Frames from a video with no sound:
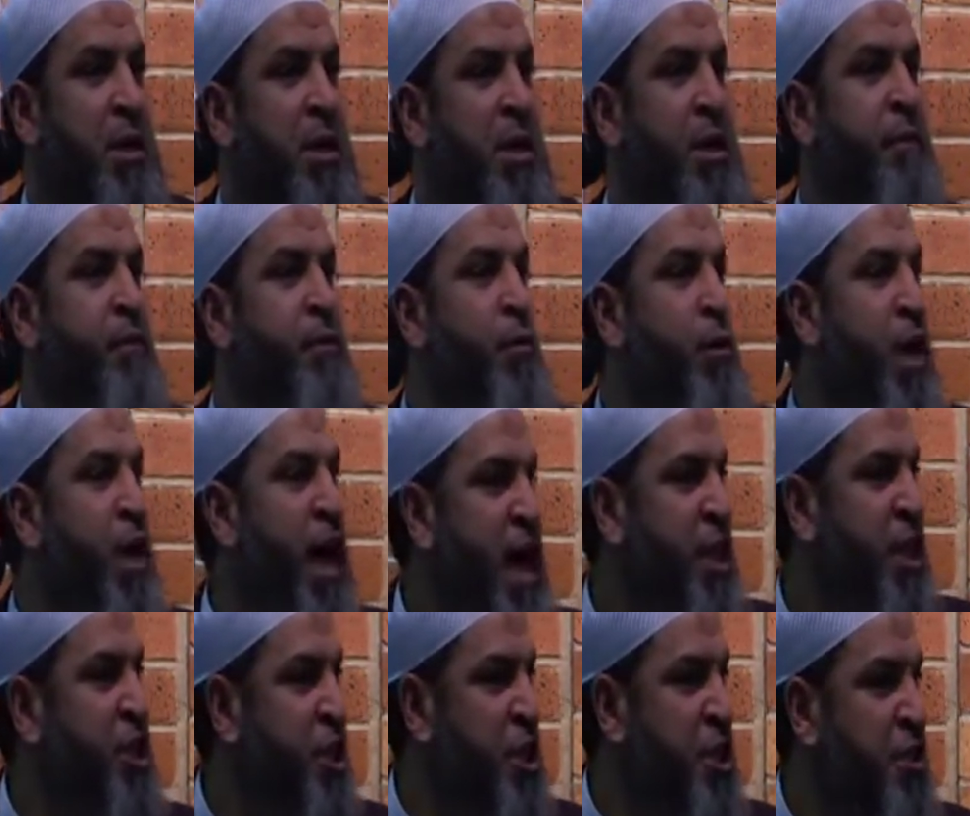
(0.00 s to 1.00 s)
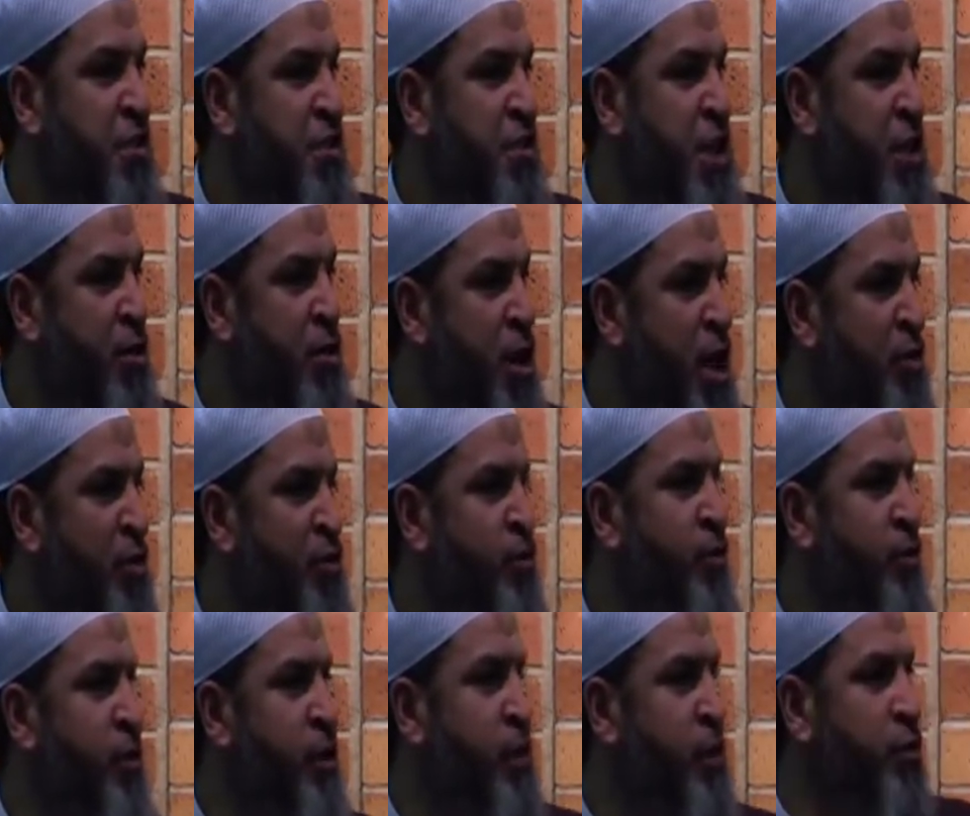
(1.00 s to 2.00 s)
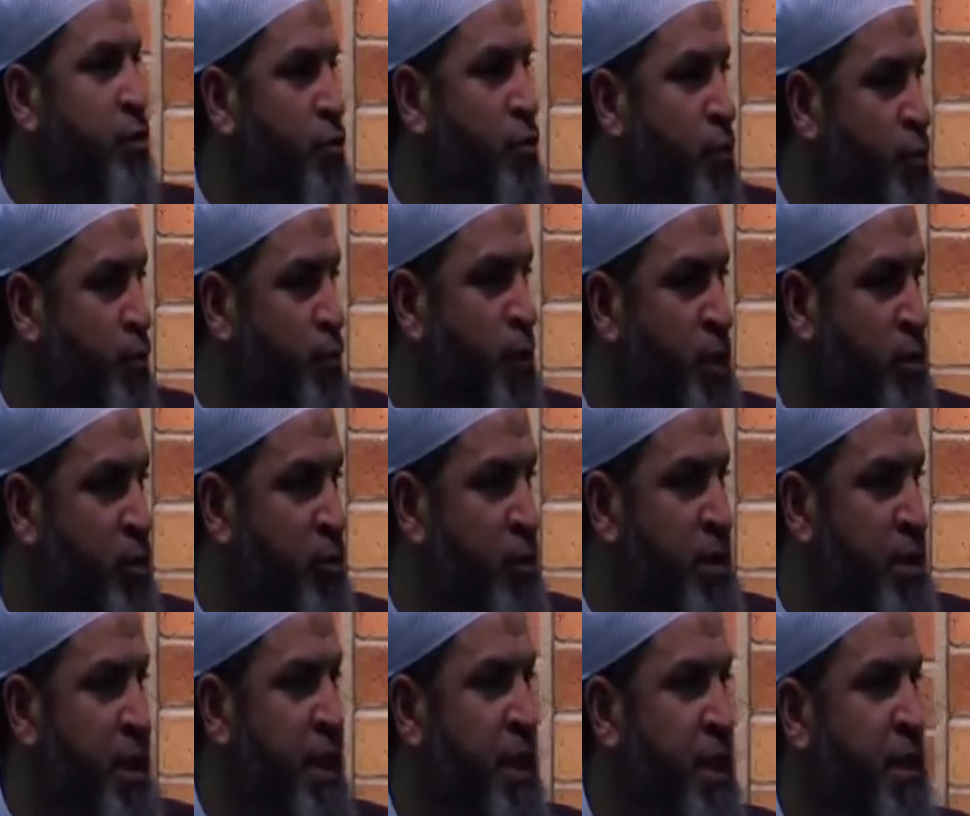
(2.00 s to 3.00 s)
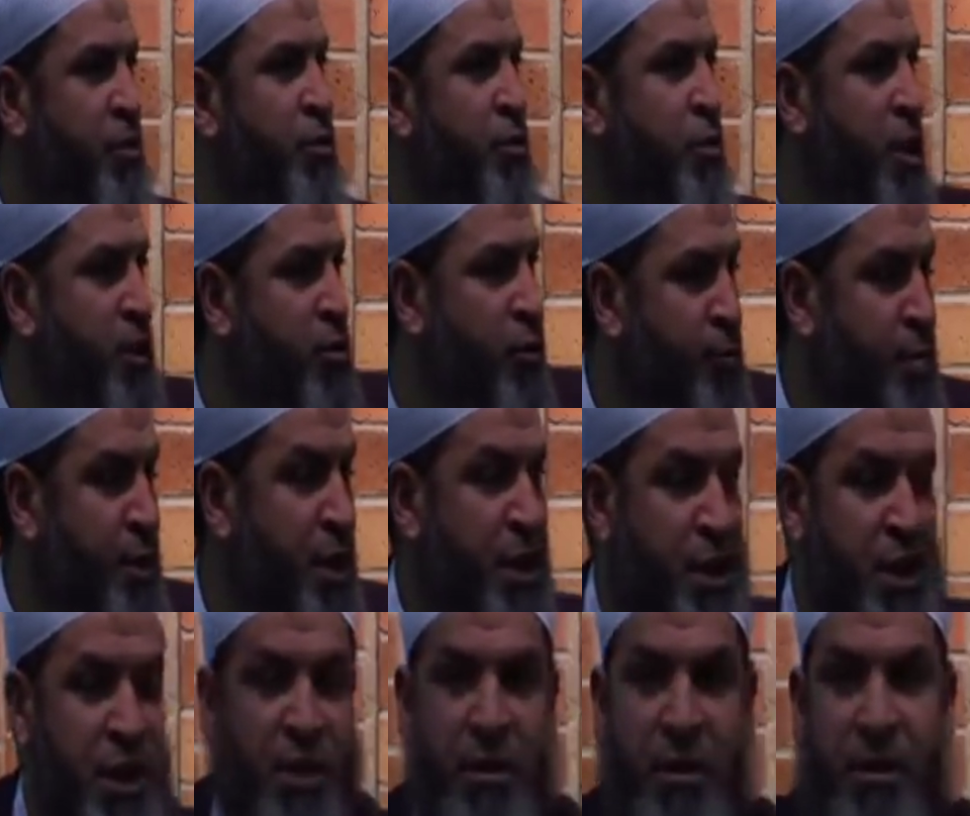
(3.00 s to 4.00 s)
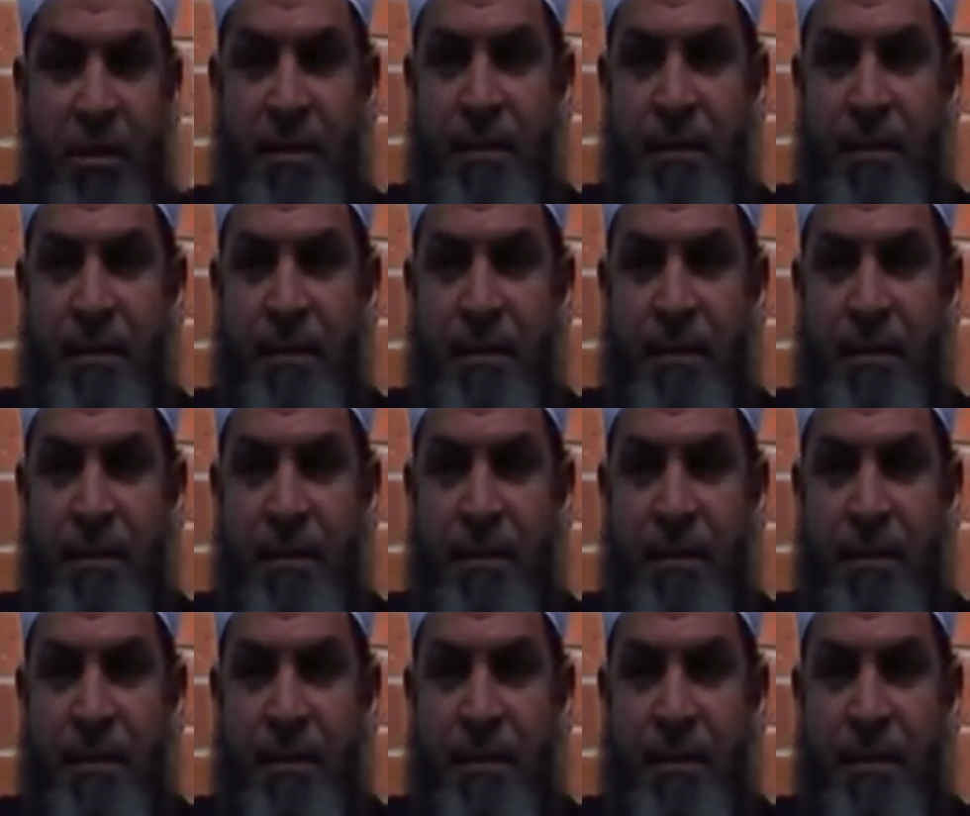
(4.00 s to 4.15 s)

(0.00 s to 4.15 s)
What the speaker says: If your actions are contrary to what you're saying, to what you're preaching.